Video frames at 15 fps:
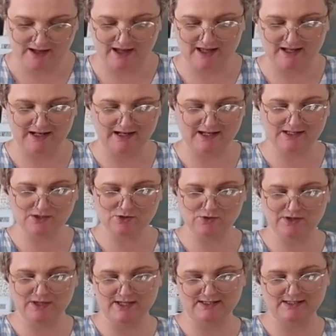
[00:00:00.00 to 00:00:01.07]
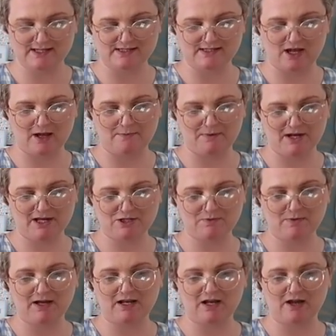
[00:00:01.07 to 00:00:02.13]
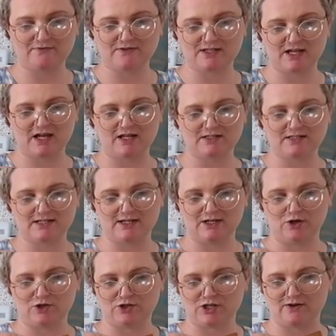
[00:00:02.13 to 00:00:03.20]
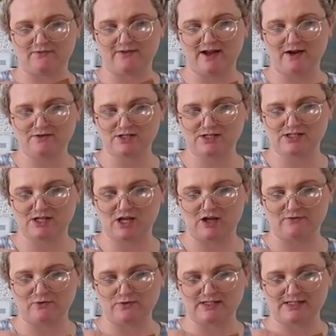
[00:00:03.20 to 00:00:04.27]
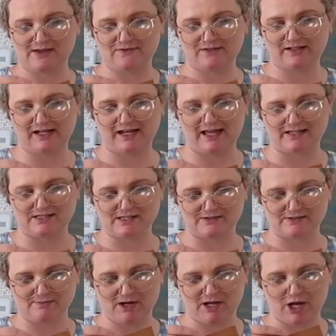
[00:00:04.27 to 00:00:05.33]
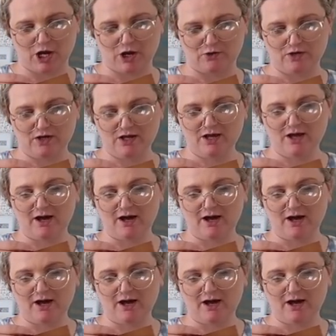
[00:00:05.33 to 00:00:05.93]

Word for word: A little thing says, I pledge my life to the hunting lodge. I vow to serve all seven clans as my own.